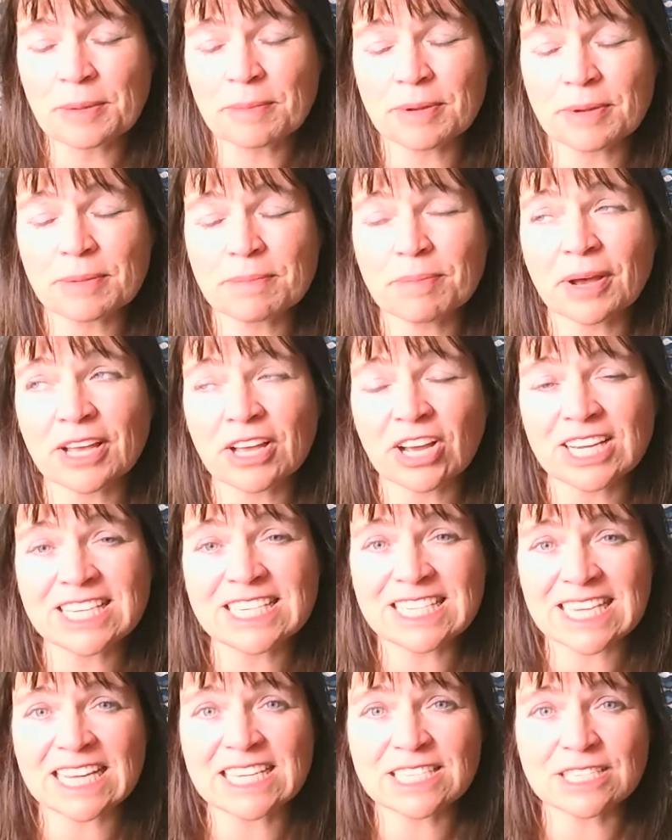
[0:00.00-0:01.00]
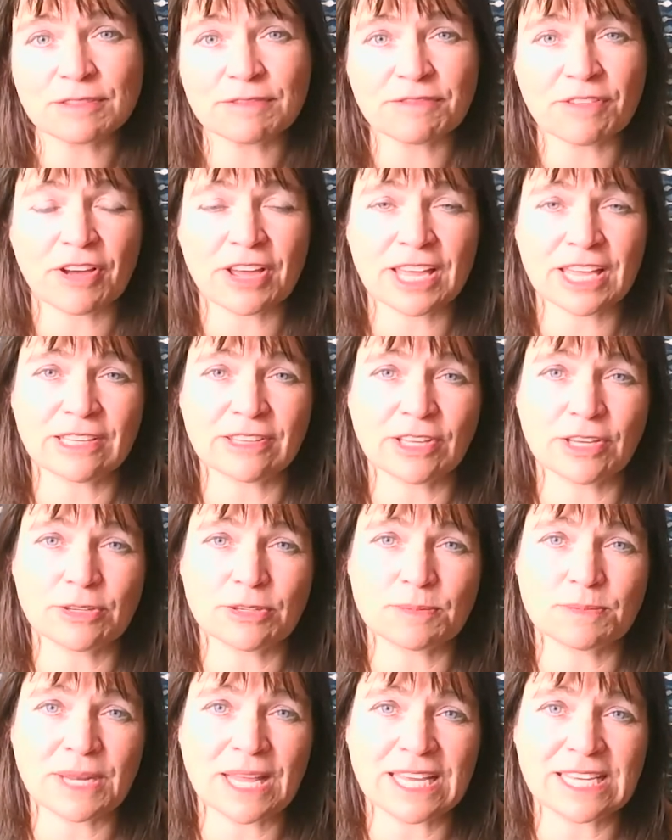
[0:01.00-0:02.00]
But by identifying
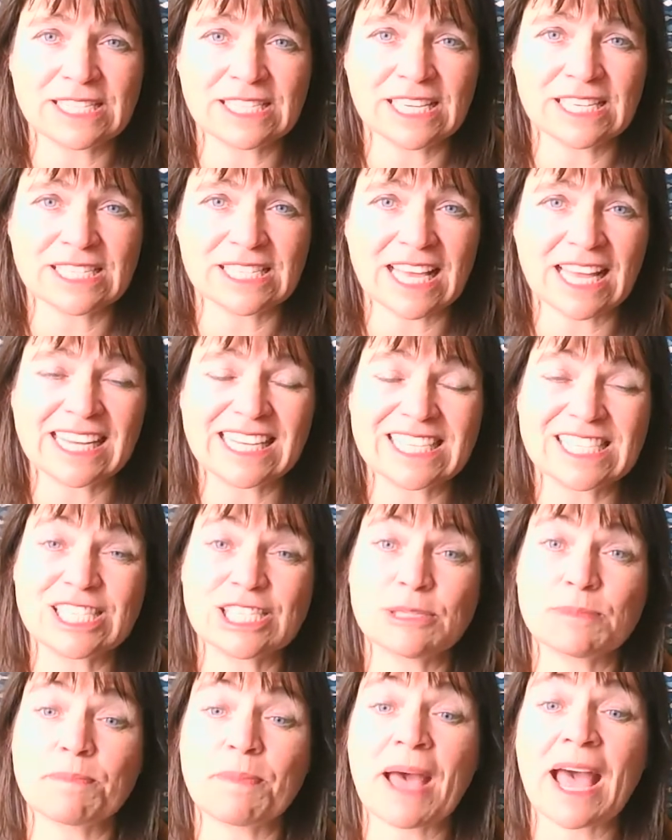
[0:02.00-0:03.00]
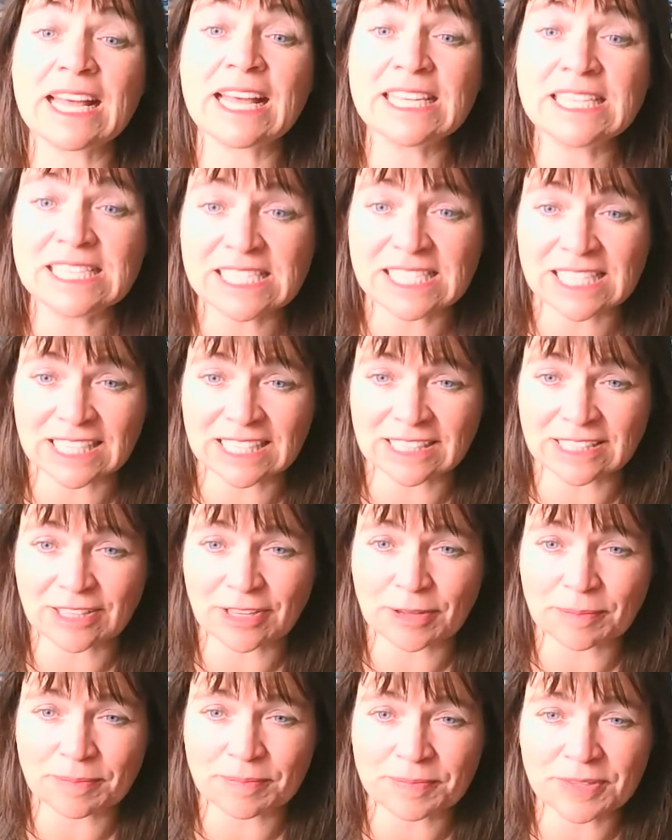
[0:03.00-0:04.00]
those places and expanding
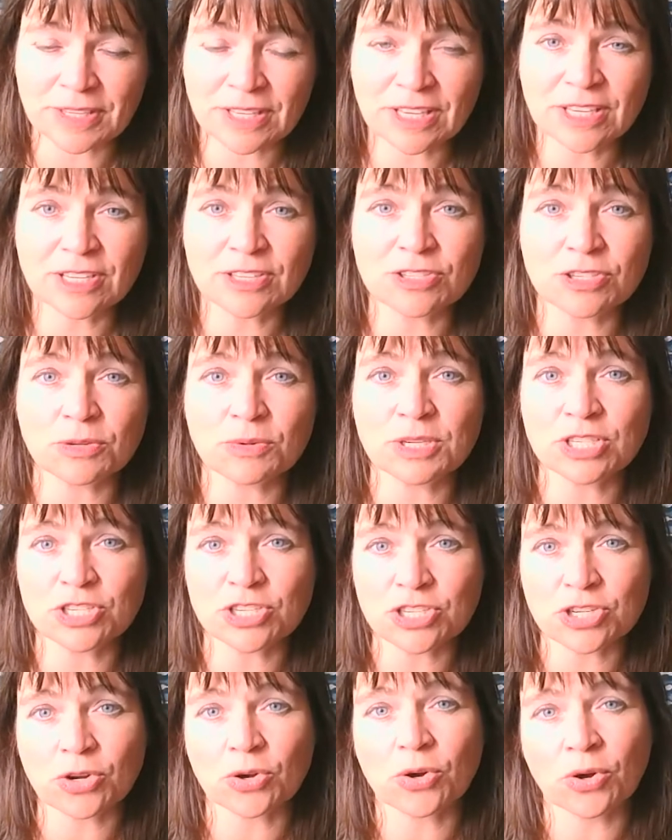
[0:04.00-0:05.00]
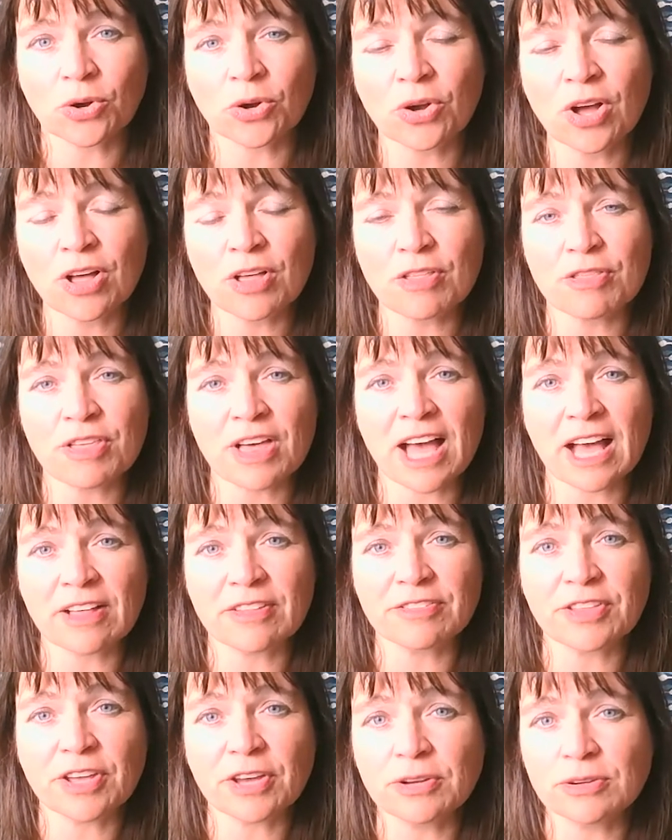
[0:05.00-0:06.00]
them to ensure
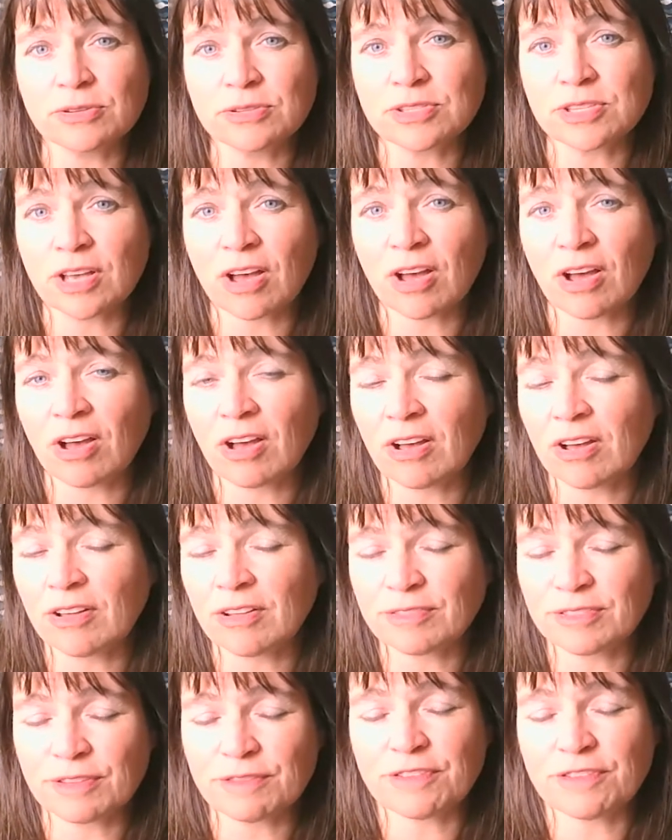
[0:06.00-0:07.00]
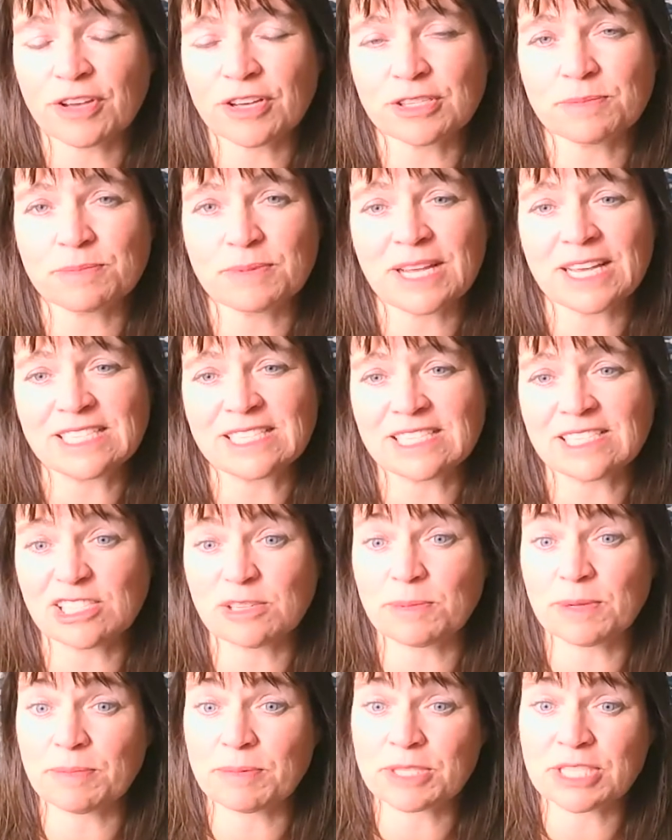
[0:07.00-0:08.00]
that those are the first places
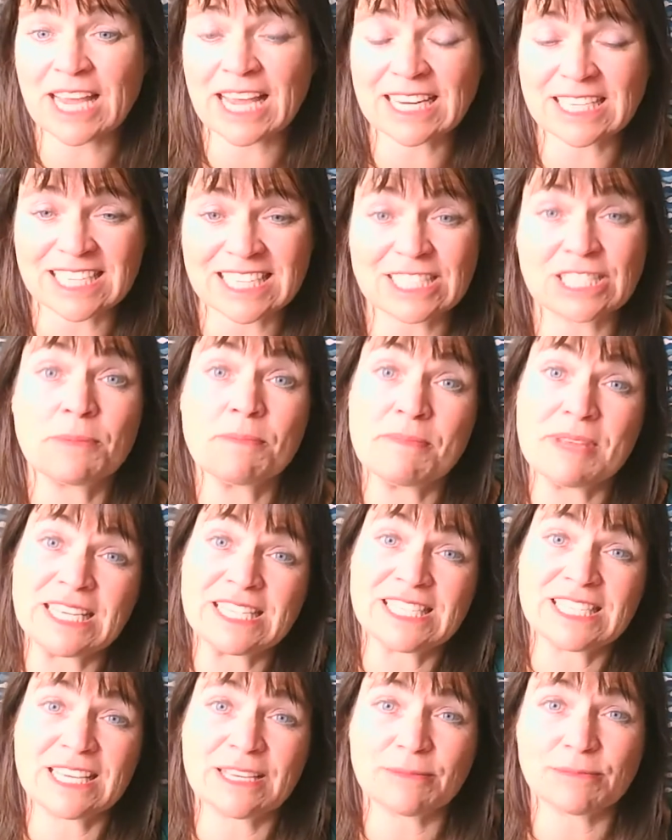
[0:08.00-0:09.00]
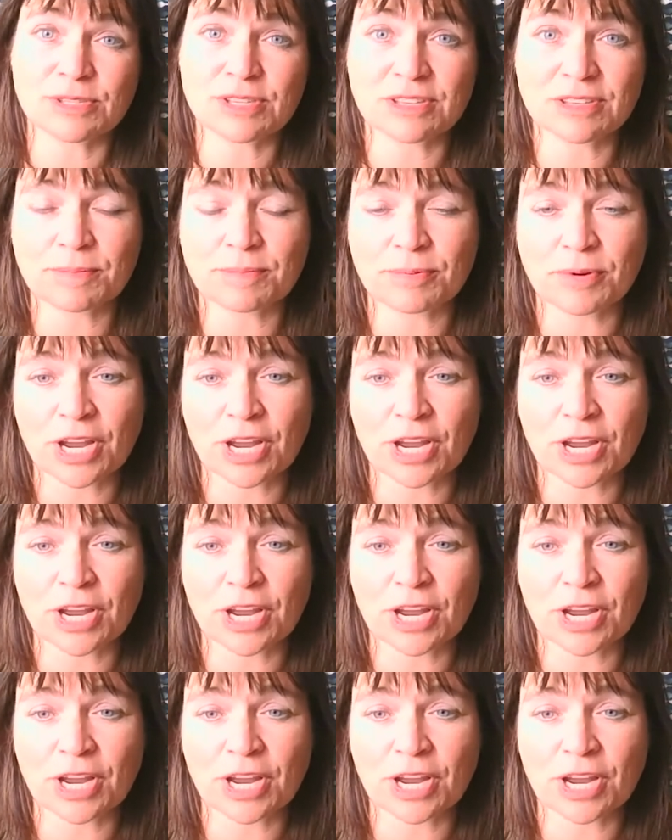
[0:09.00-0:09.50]
to be protected, to me seems the